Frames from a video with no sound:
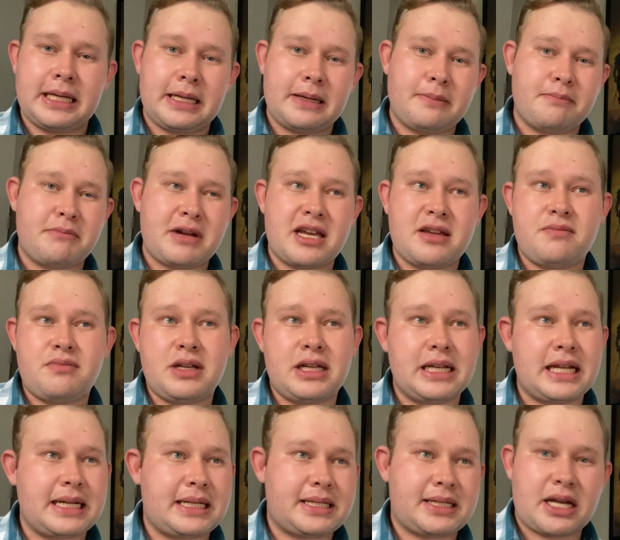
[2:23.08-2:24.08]
maybe,
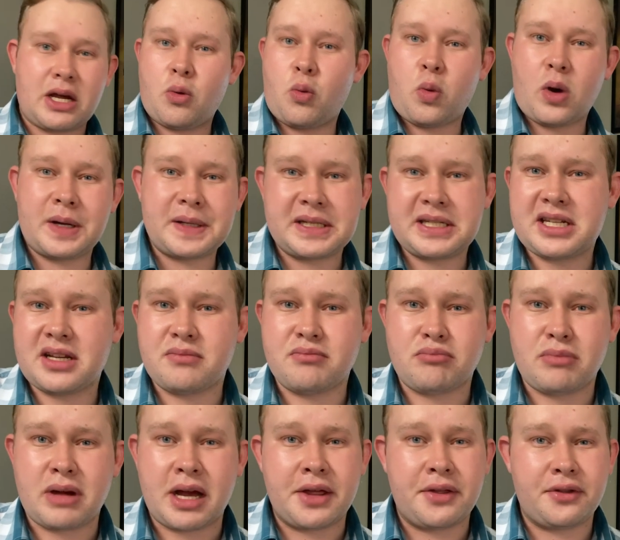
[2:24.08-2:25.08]
let's say, once a
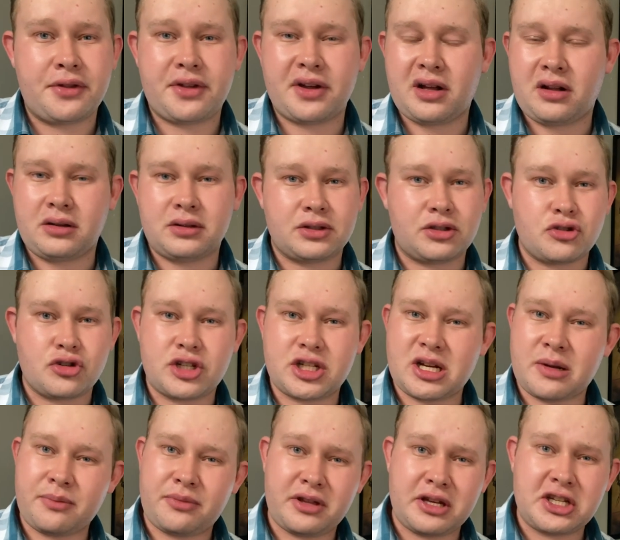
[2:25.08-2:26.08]
month. I'll do
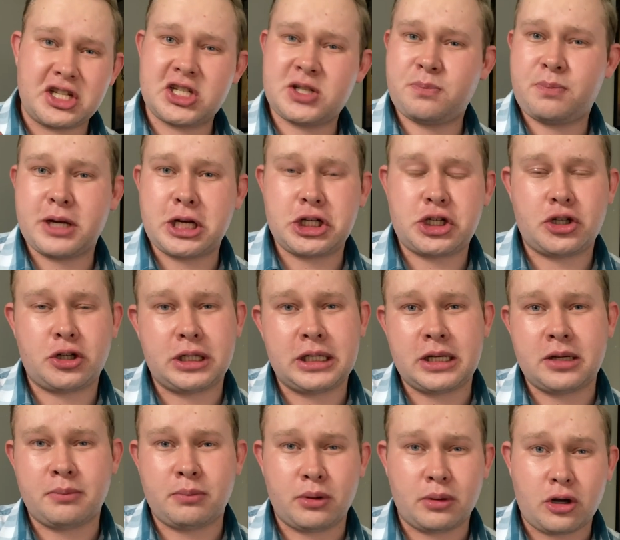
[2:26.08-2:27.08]
something special in
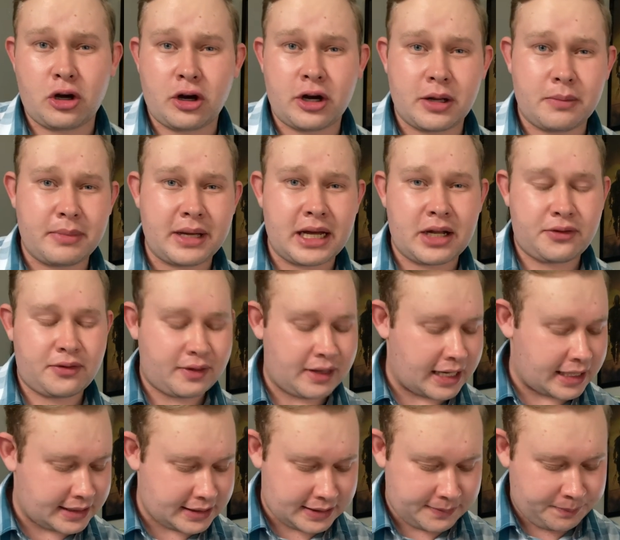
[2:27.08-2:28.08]
a blog about
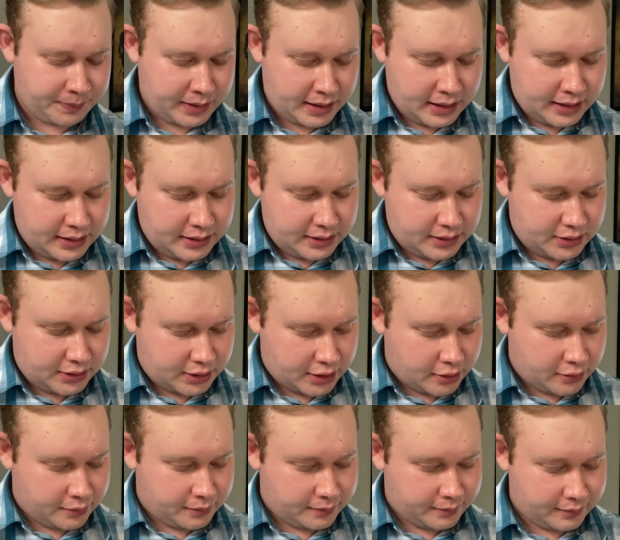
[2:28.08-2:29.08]
that.
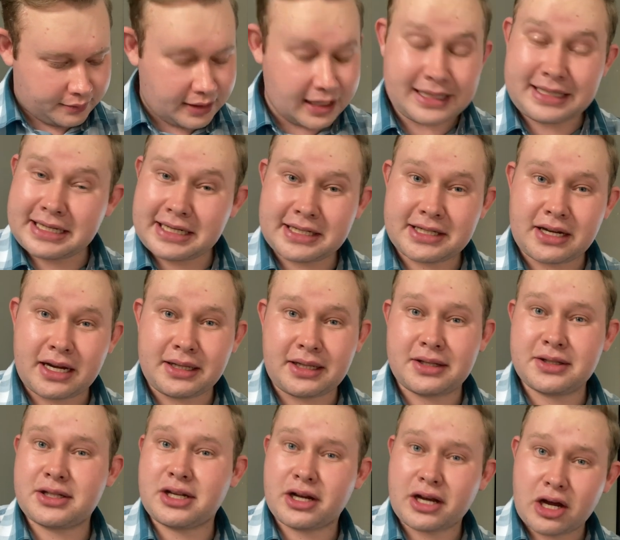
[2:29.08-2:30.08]
So that's
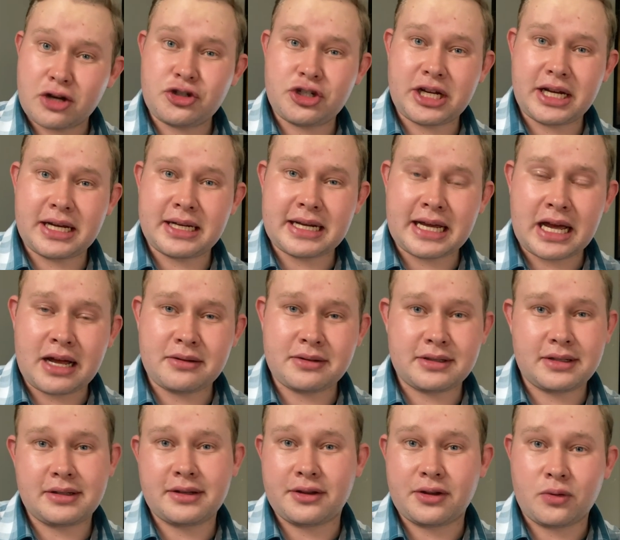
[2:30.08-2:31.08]
exciting. So go check it
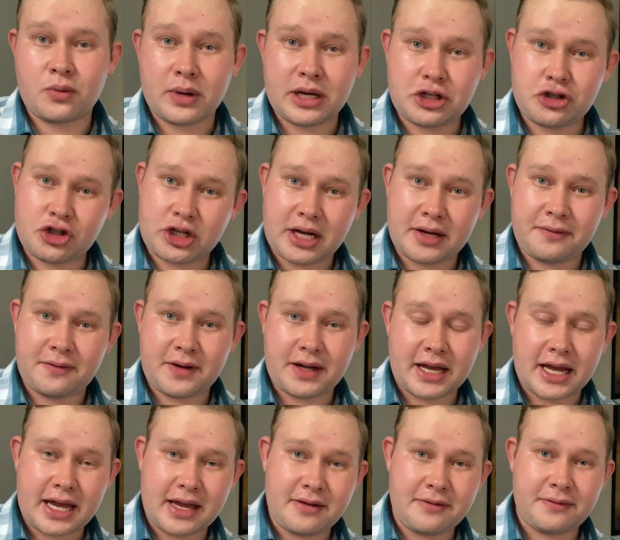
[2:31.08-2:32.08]
out, the
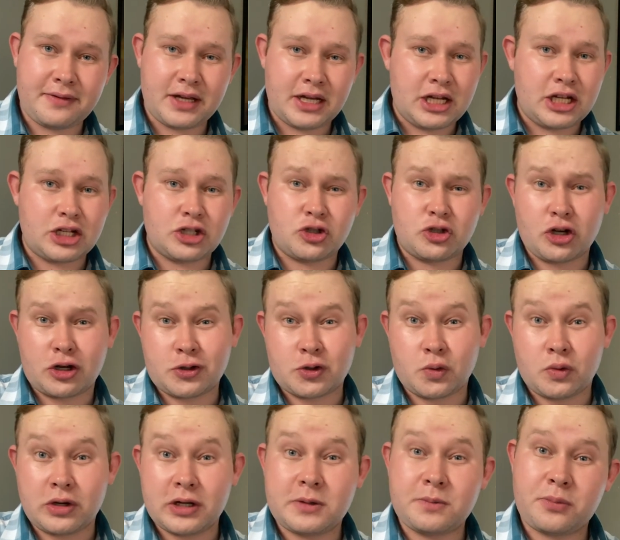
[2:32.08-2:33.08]

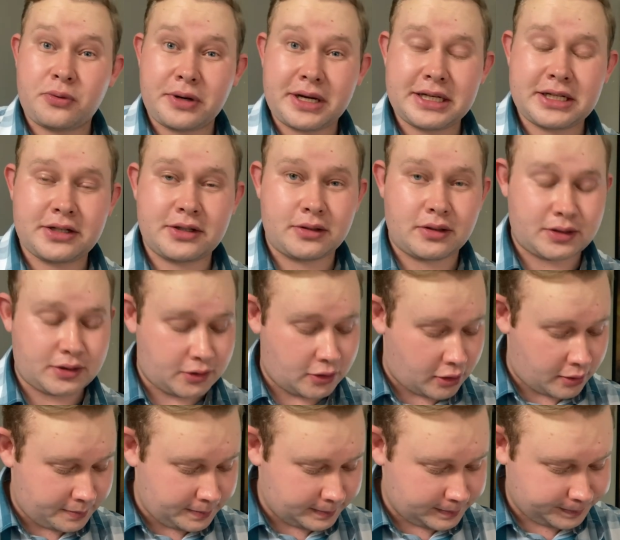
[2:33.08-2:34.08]

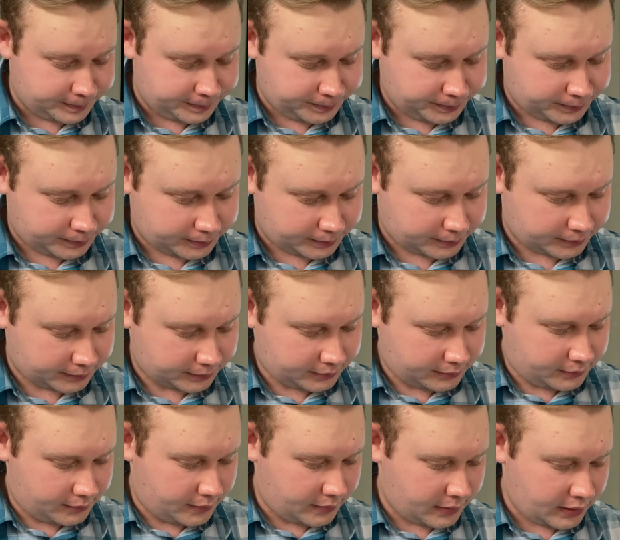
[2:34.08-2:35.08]
wetshavecave.wordpress.com.
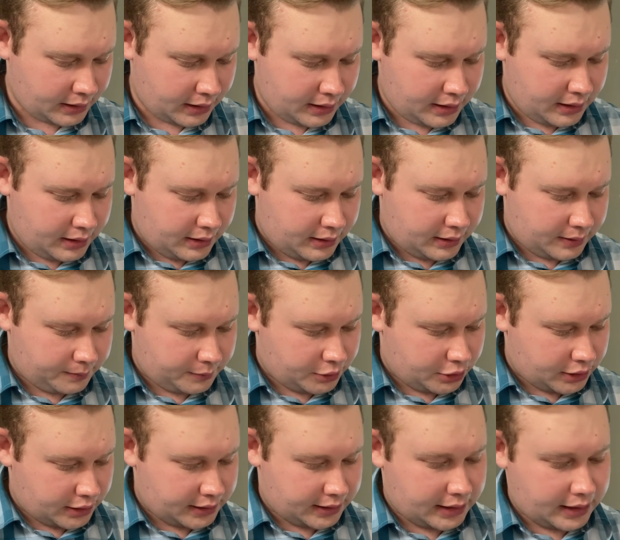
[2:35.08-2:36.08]
Let me
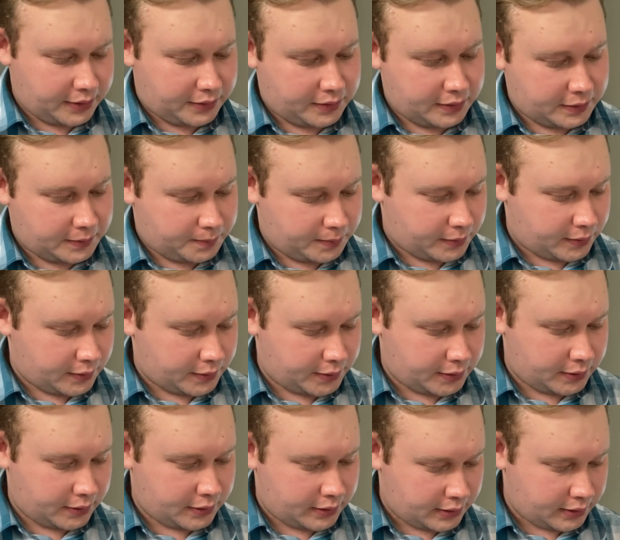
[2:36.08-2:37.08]
just get this
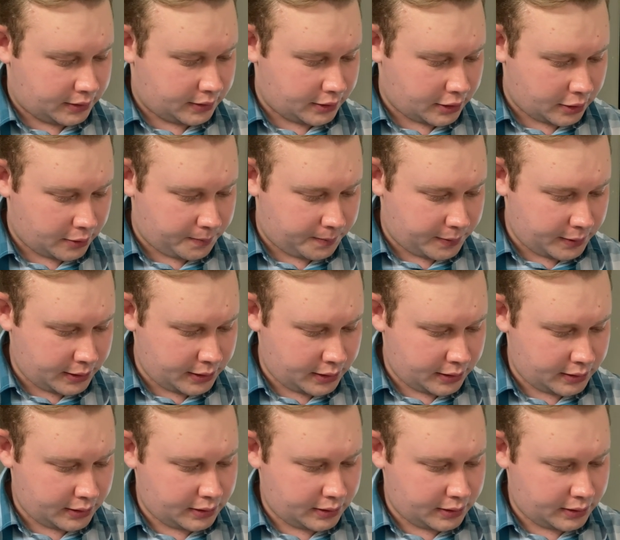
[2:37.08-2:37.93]
parcel open.